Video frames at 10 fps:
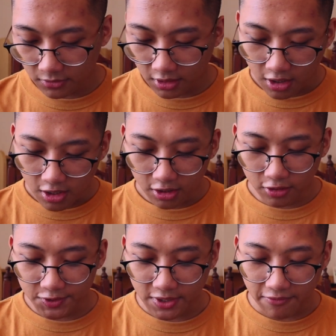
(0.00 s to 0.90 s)
You can
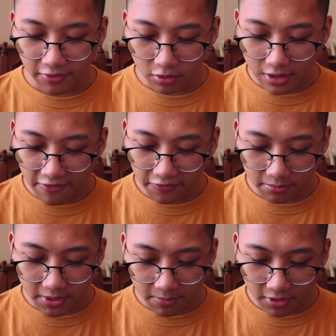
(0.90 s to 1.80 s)
also have a
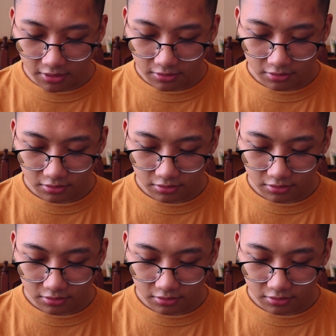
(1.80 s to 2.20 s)
graphing paper,